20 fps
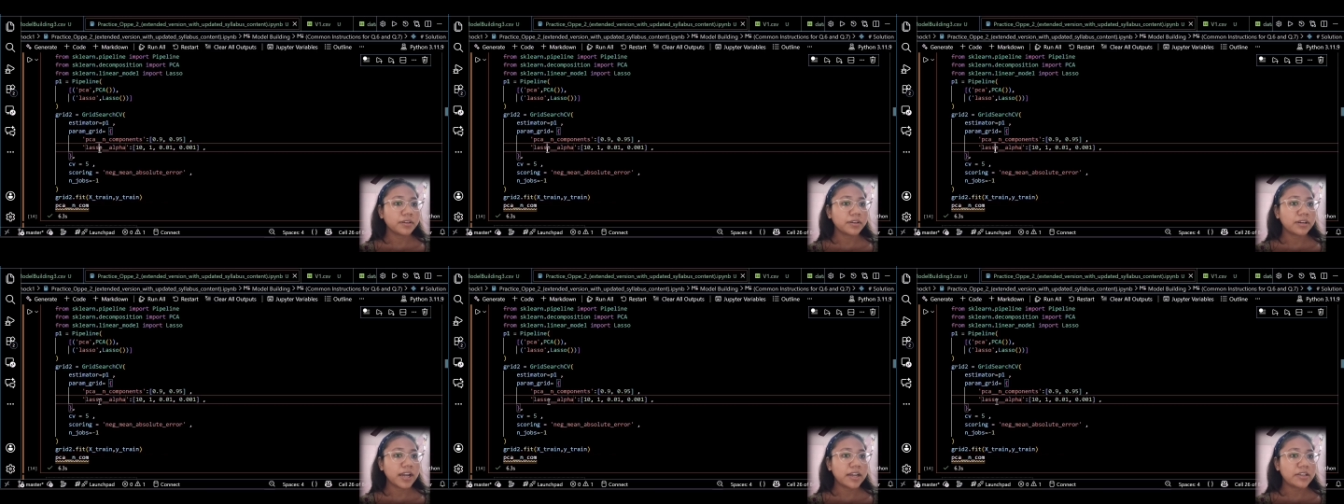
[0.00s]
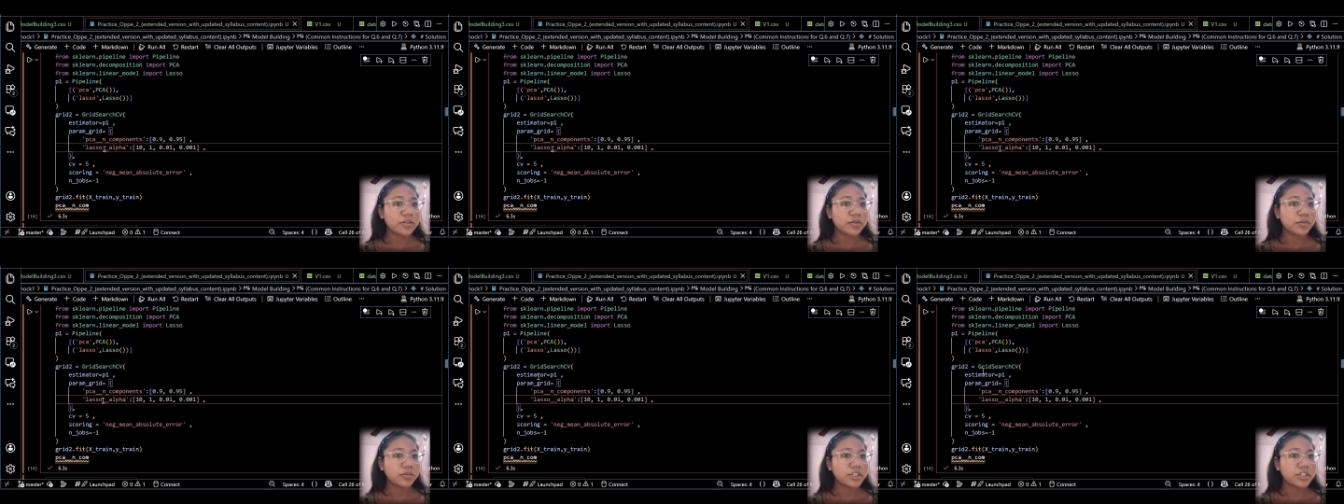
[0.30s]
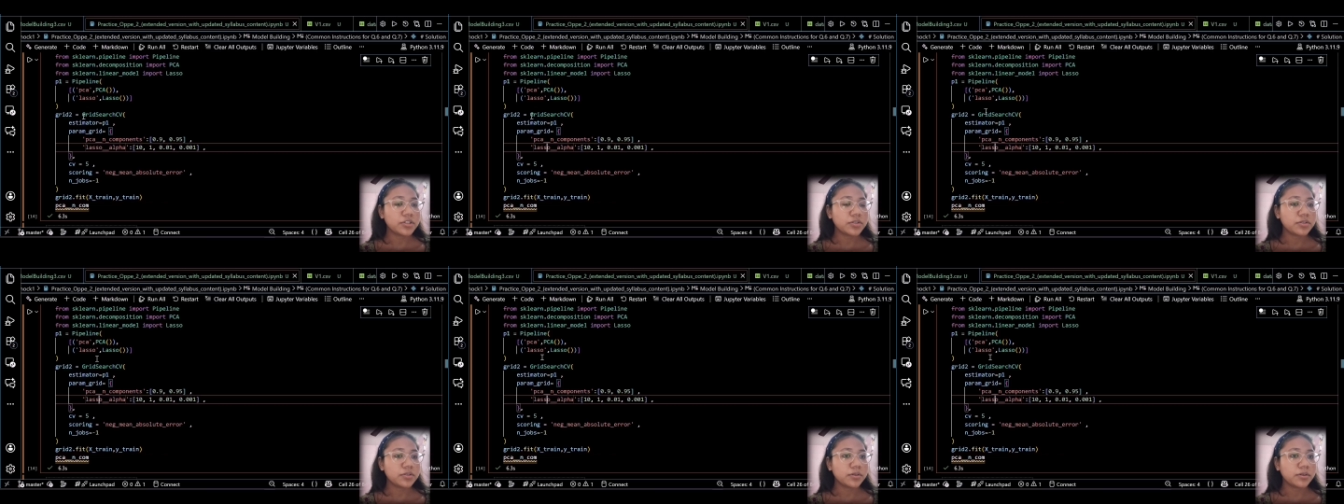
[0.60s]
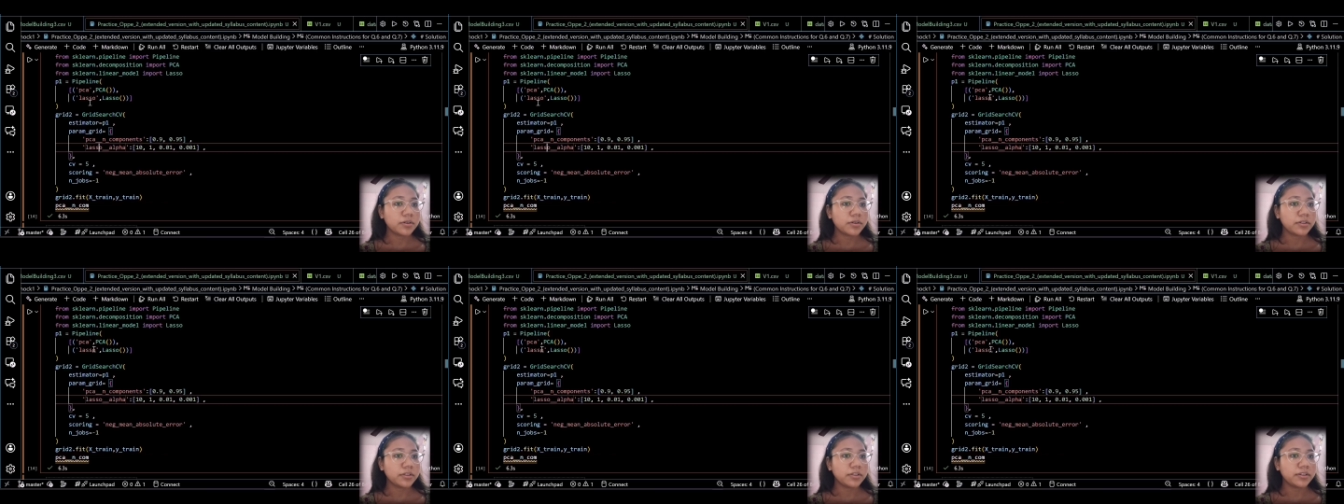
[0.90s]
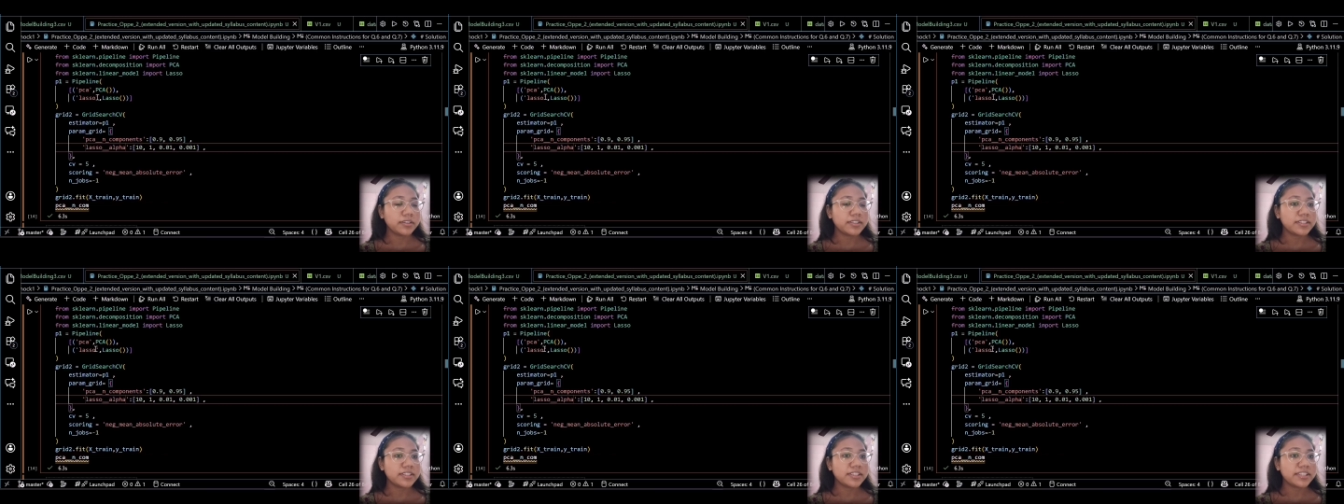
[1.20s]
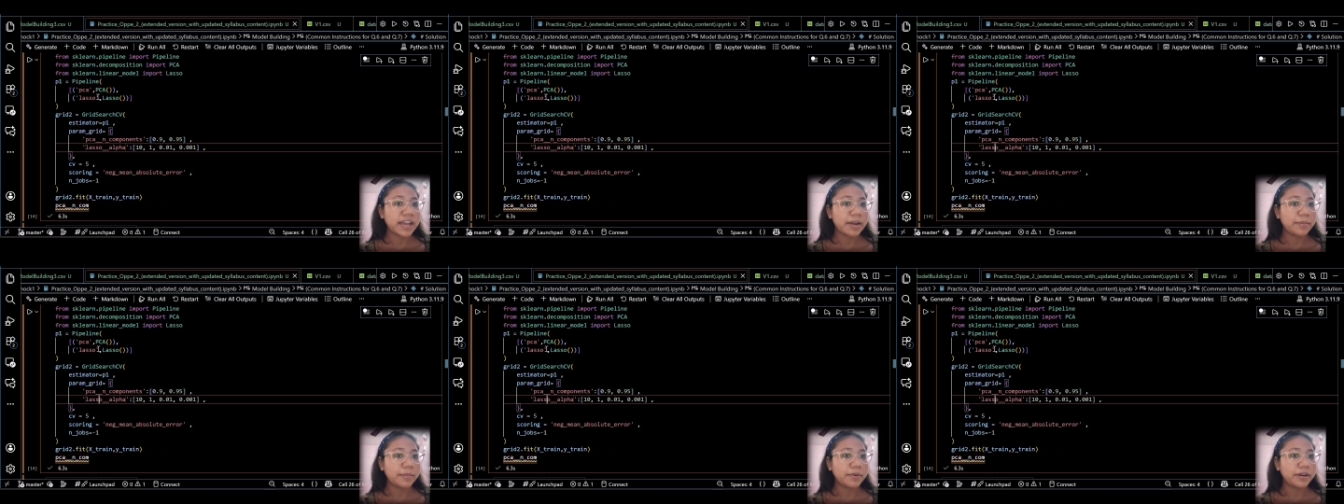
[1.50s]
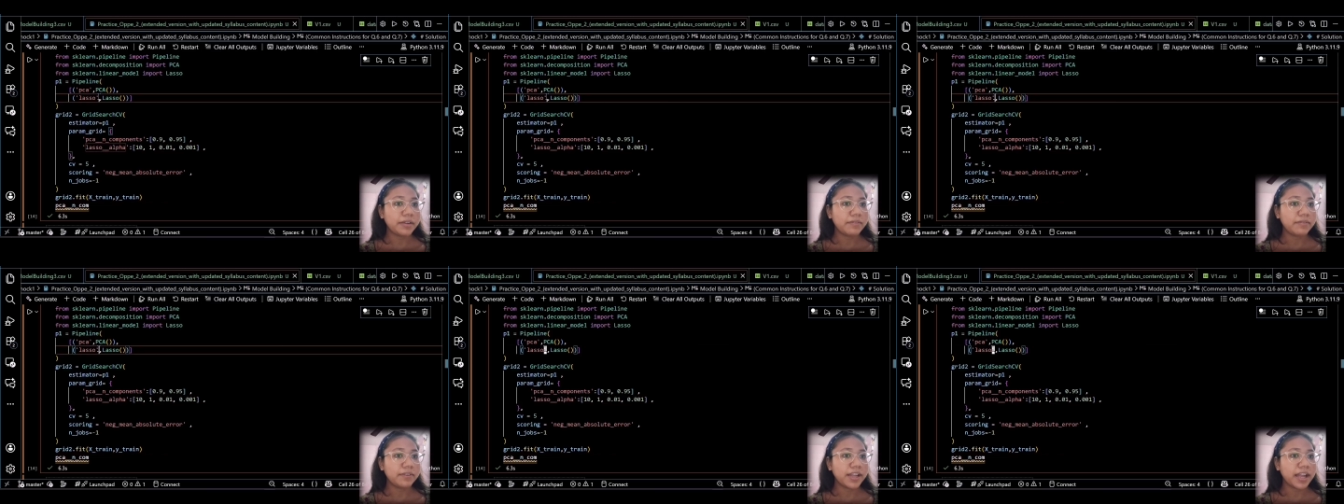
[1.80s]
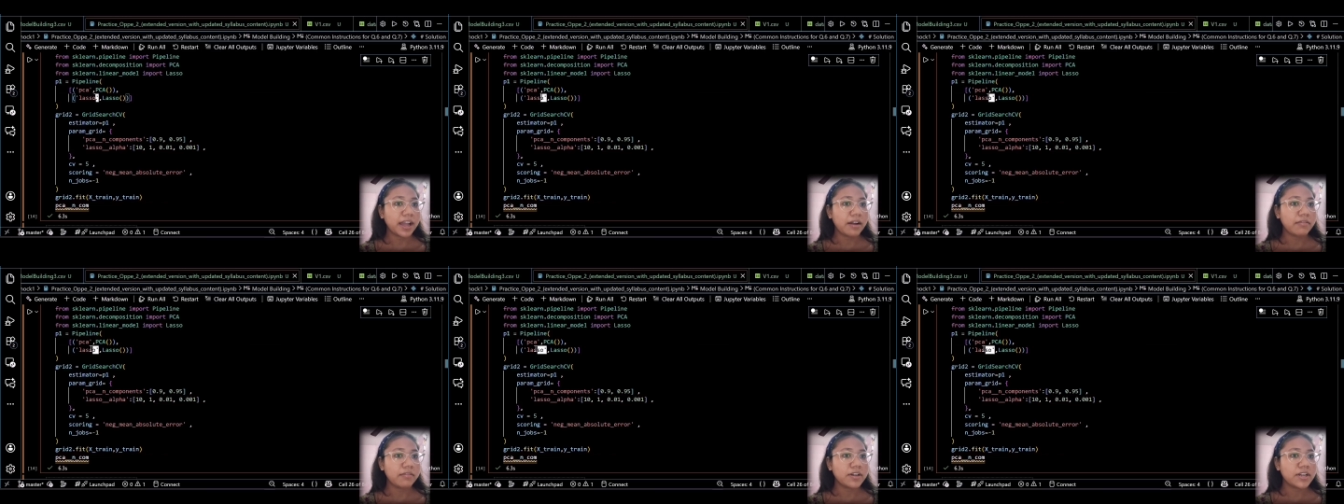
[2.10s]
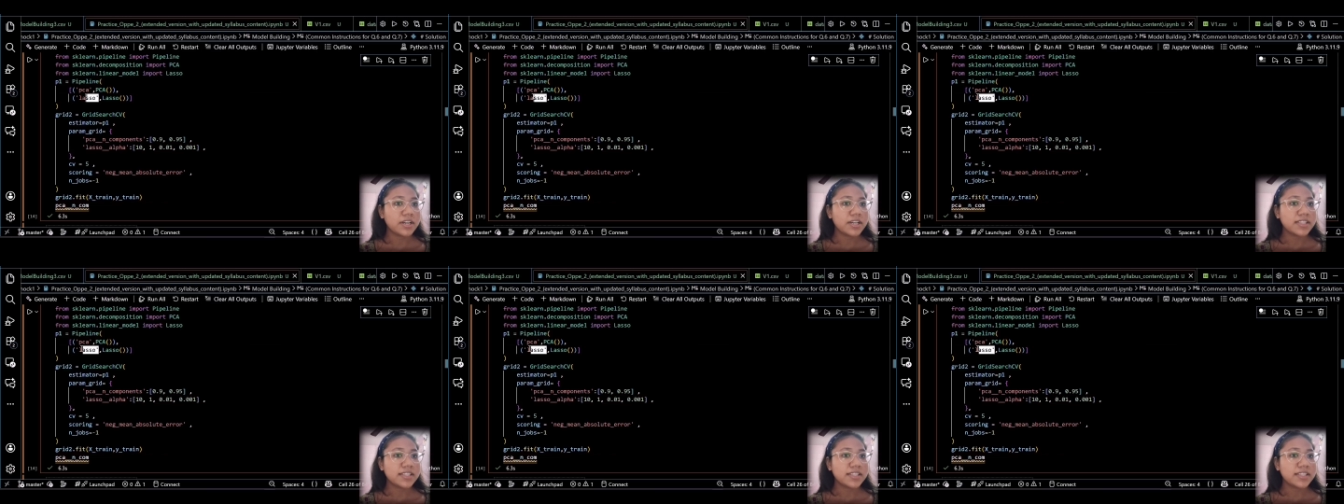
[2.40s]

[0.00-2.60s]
lasso, which the step name we have